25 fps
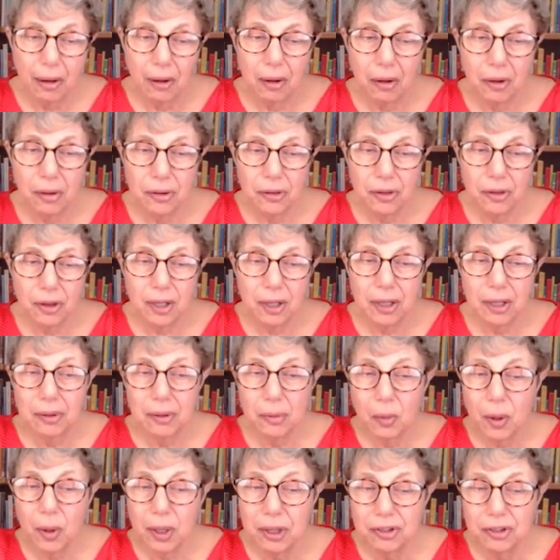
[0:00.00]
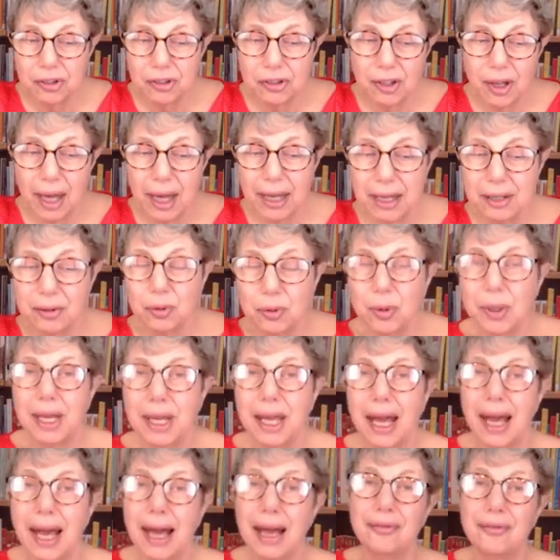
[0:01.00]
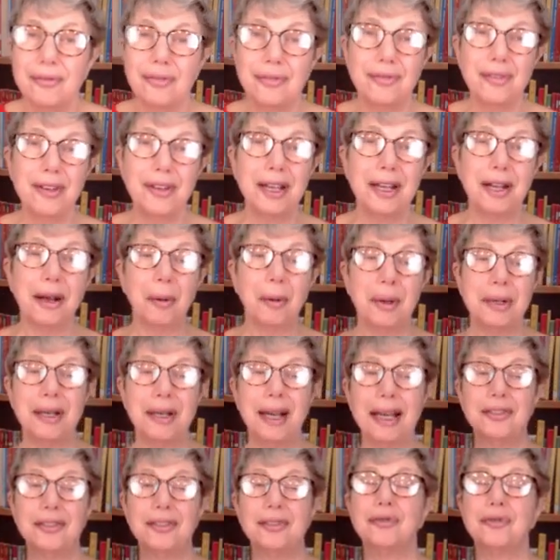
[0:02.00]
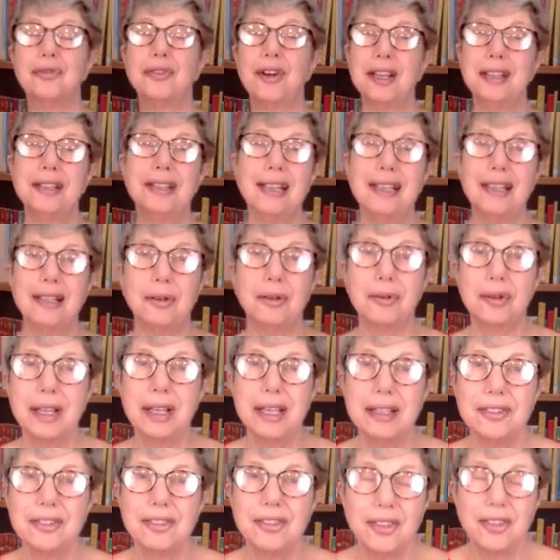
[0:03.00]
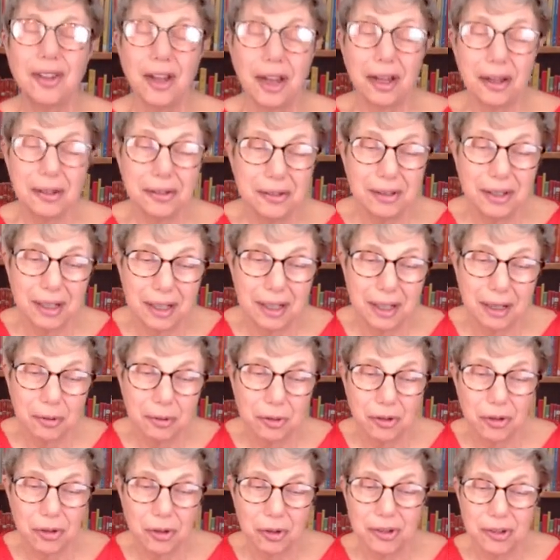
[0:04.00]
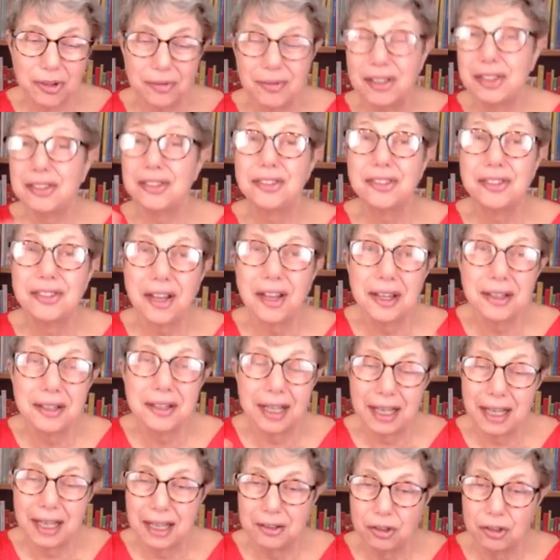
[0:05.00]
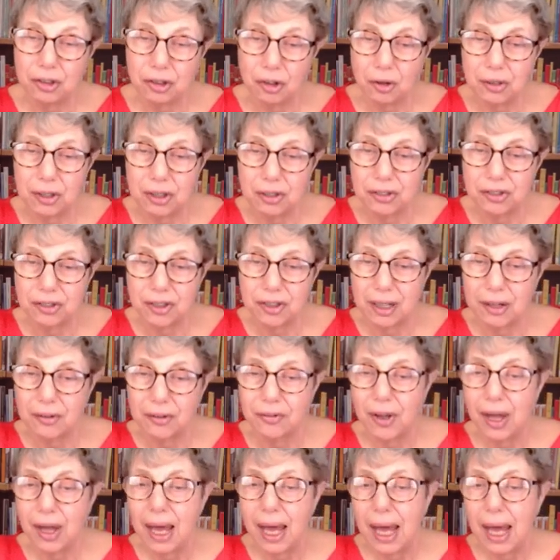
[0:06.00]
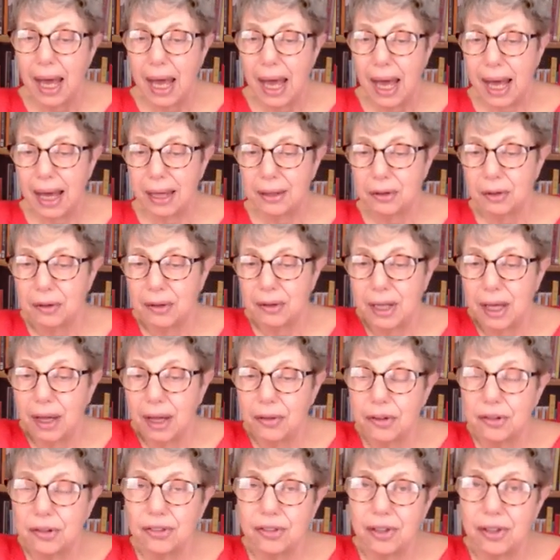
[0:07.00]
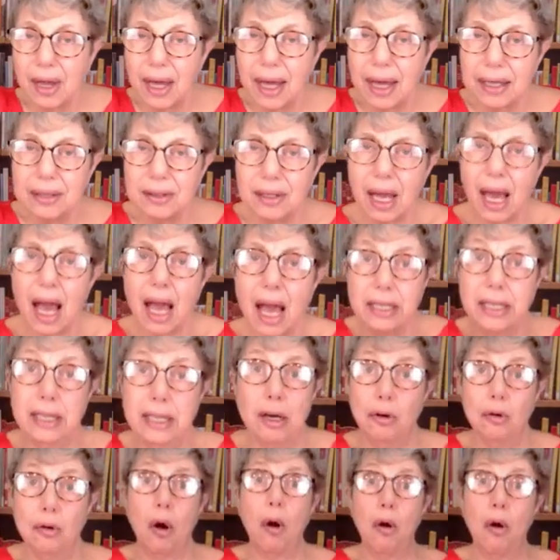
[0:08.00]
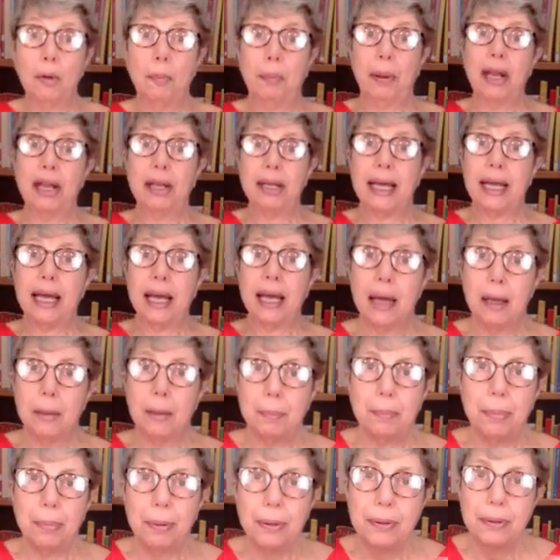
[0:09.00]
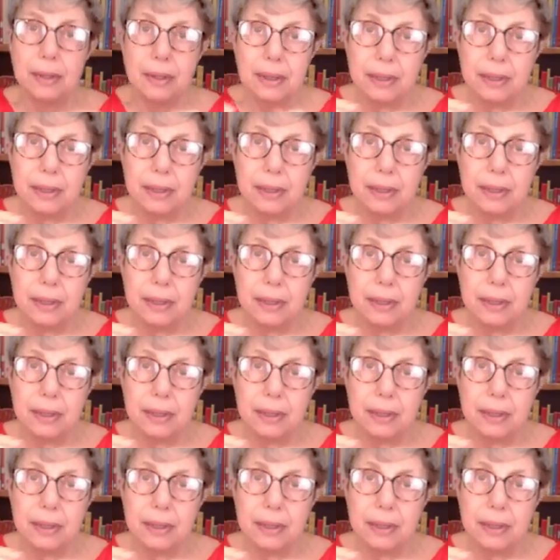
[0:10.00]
On the one side, we have, you know, a nice friendly looking sun, you know, sort of it's sunny, enjoy yourself. And on the other side, you're all burning up.